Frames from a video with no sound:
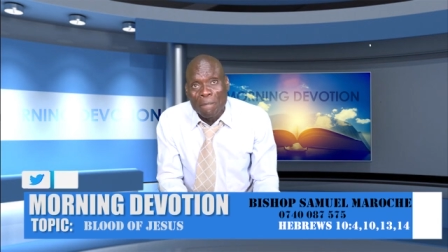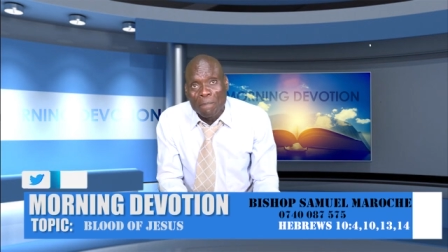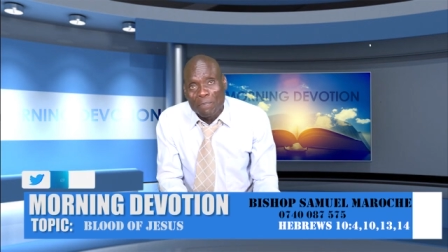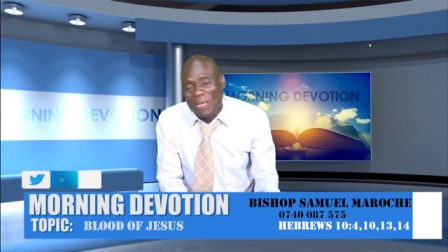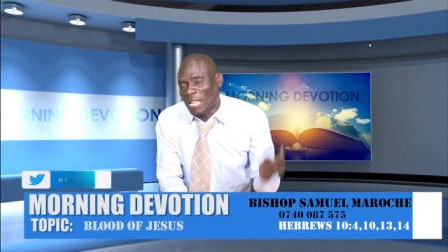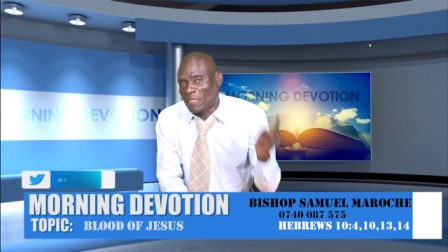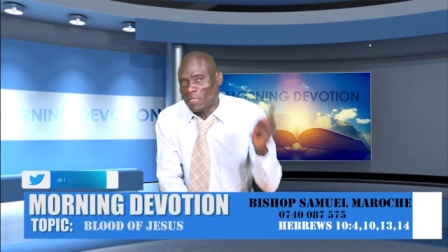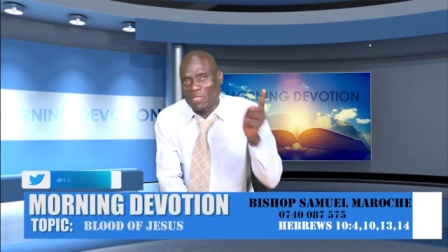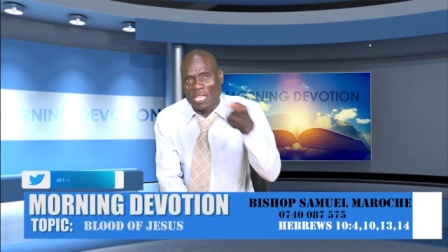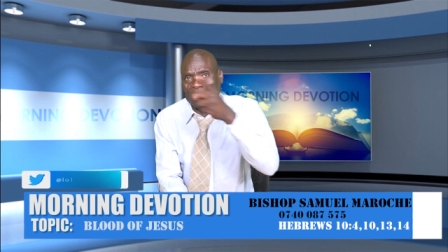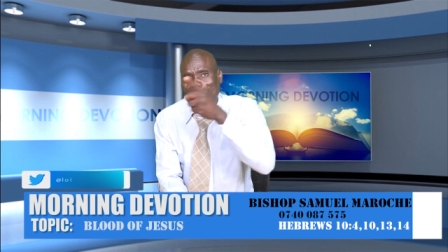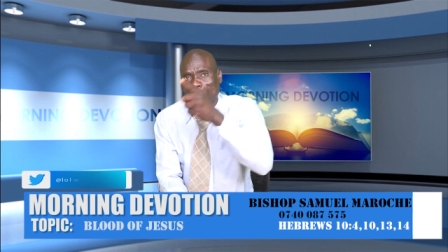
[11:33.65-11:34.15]

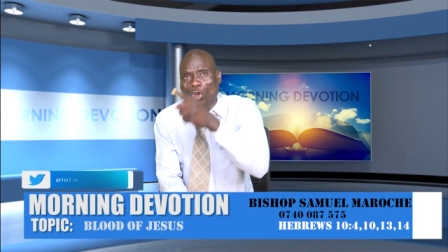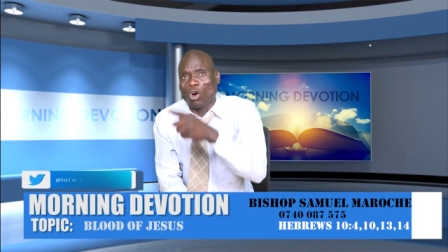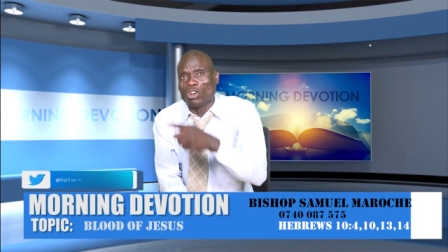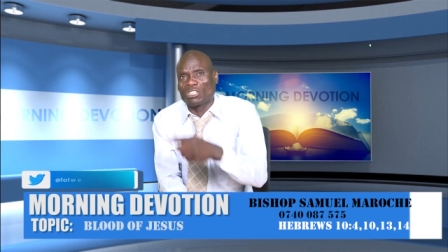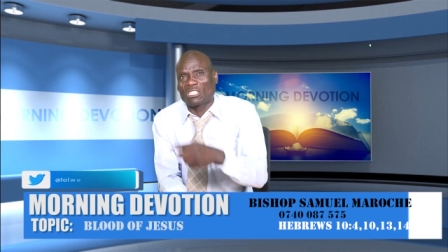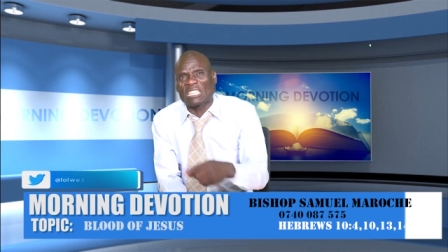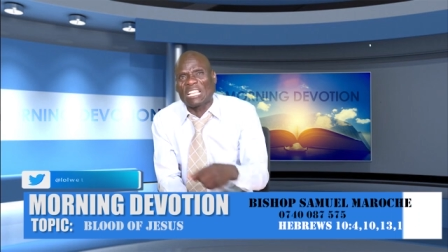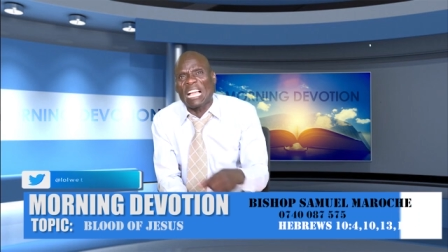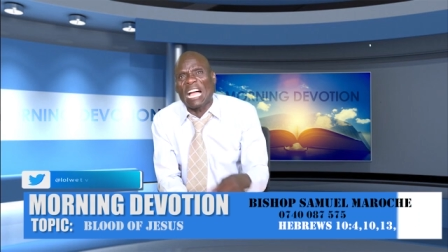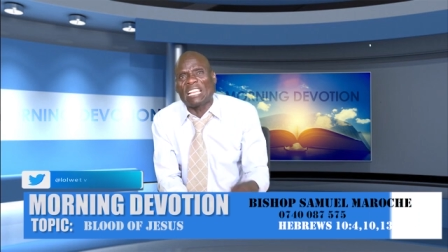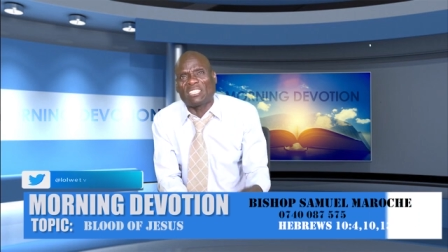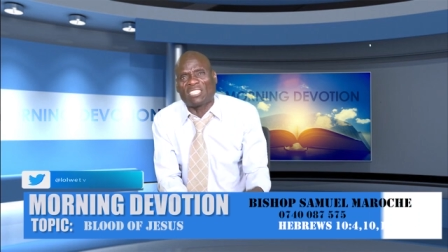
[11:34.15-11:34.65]
that they
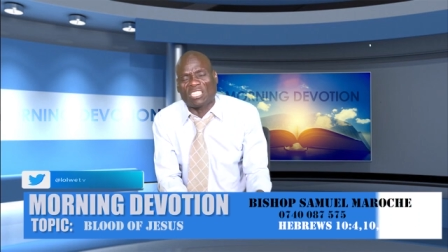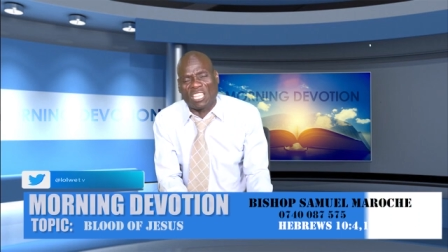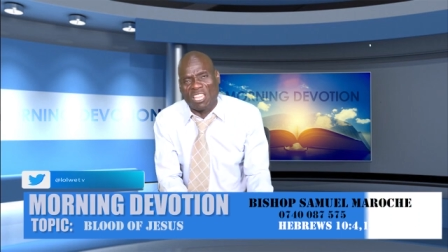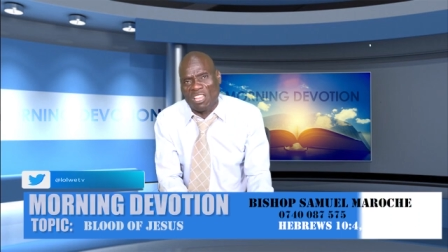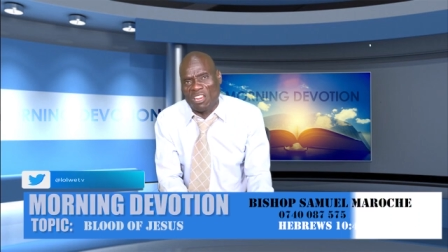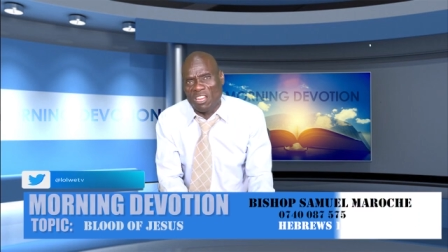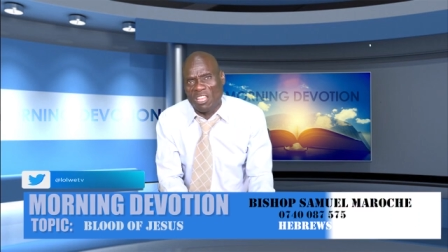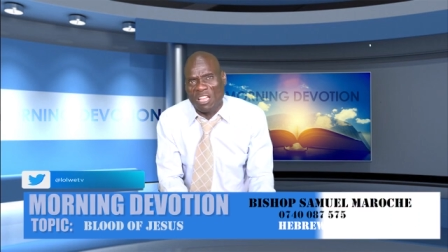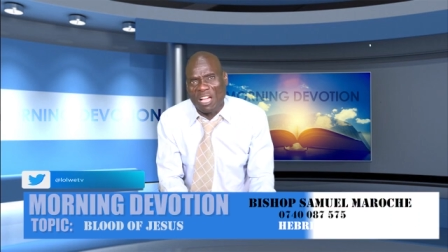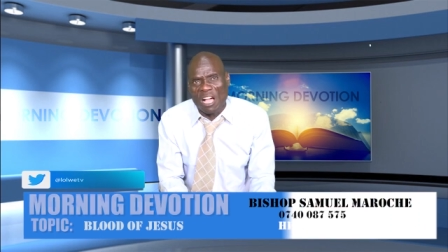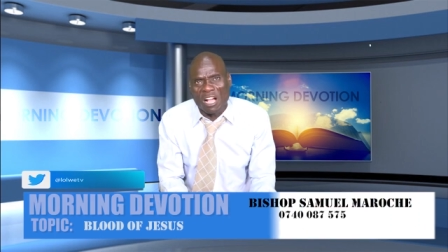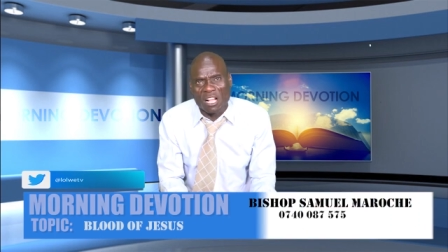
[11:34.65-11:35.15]
don't get
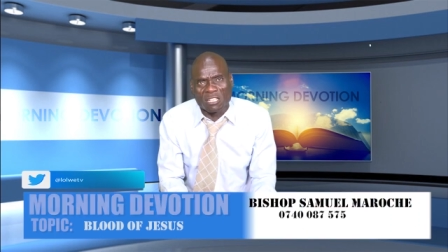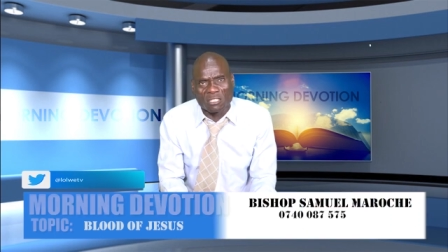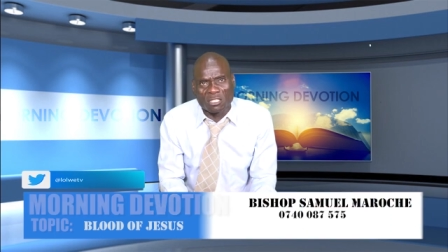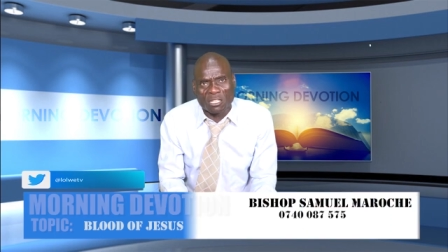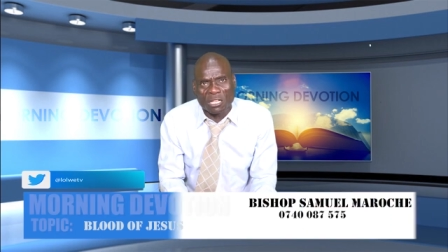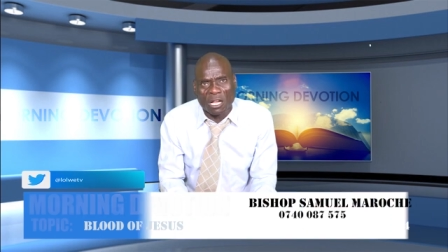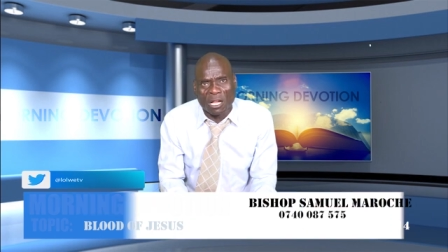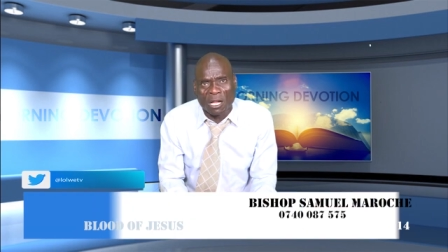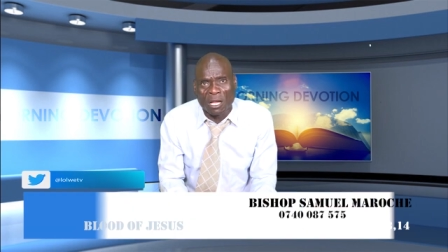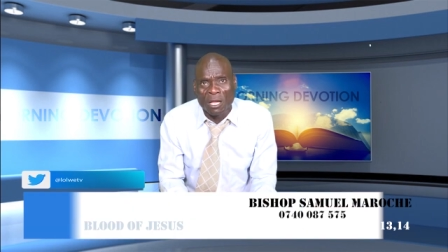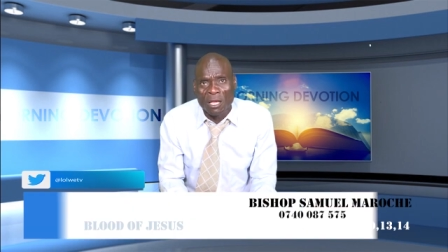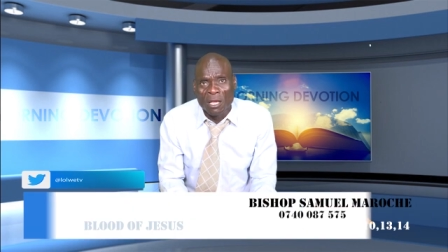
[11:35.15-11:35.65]
any
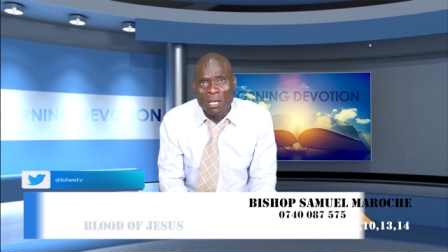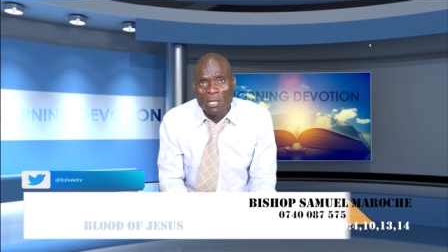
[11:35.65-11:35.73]
answer.